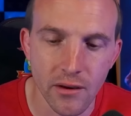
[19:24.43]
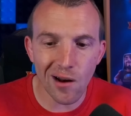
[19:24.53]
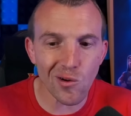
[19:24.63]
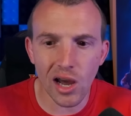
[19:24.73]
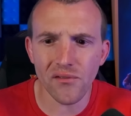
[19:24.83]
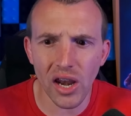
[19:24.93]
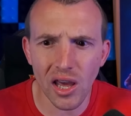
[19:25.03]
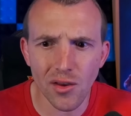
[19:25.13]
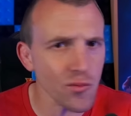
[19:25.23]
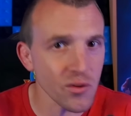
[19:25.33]
I don't have
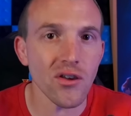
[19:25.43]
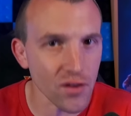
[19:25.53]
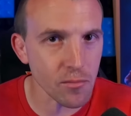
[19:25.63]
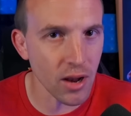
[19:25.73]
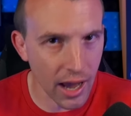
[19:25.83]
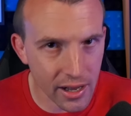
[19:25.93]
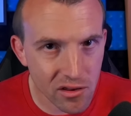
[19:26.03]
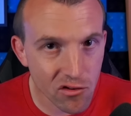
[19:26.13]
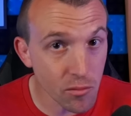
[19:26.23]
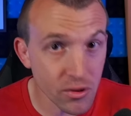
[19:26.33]
any specific
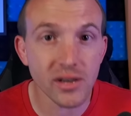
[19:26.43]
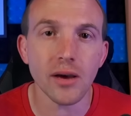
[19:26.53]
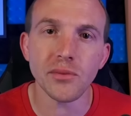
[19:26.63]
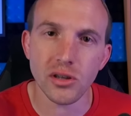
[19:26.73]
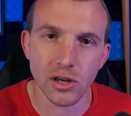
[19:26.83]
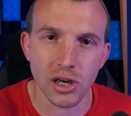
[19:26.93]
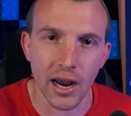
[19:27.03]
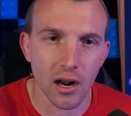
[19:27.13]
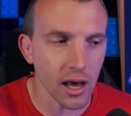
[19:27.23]
plans to bring them to the channel.